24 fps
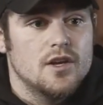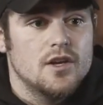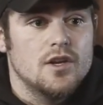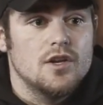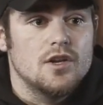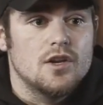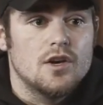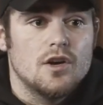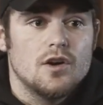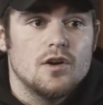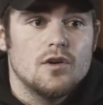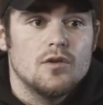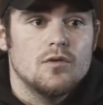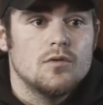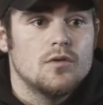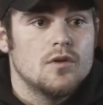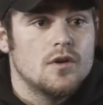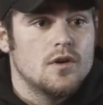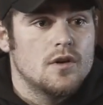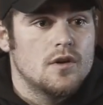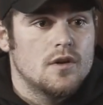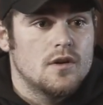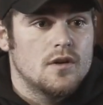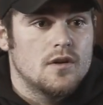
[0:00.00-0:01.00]
you know,
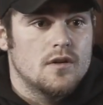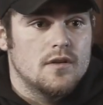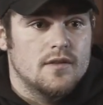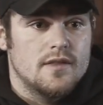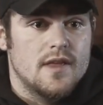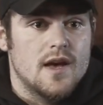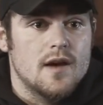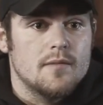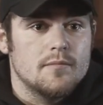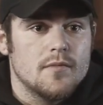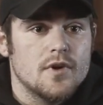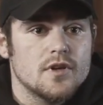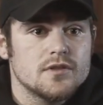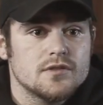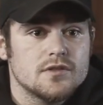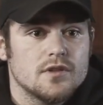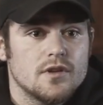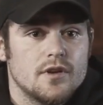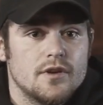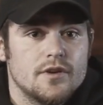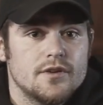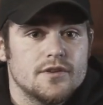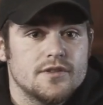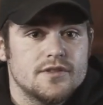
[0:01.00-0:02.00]
that
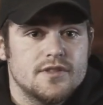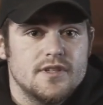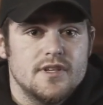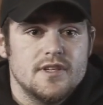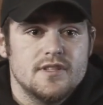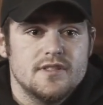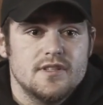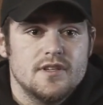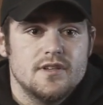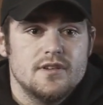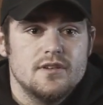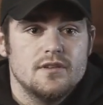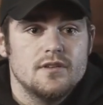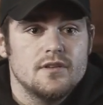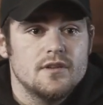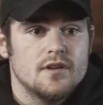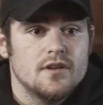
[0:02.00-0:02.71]
muzzleloader season,